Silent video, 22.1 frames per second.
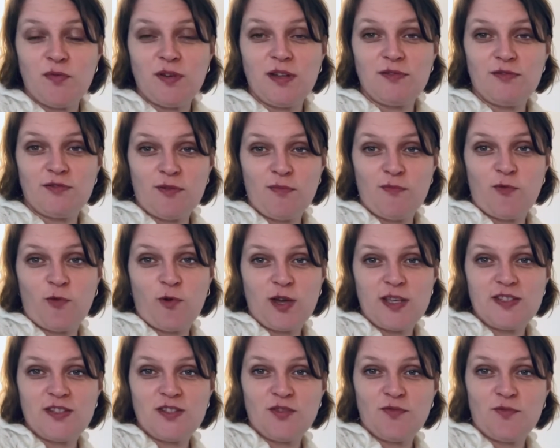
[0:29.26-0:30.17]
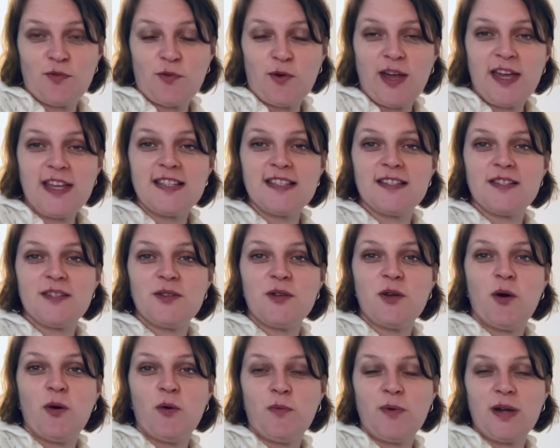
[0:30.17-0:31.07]
from voice to
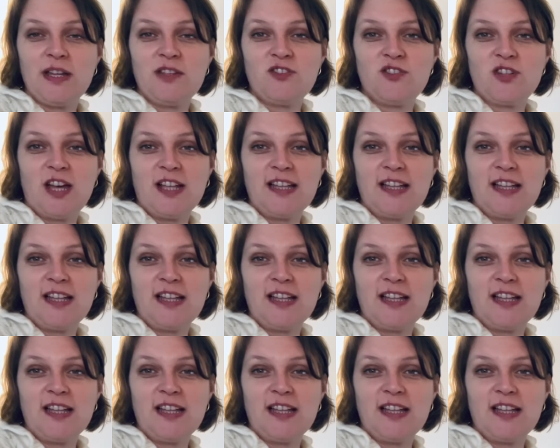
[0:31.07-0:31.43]
voice, which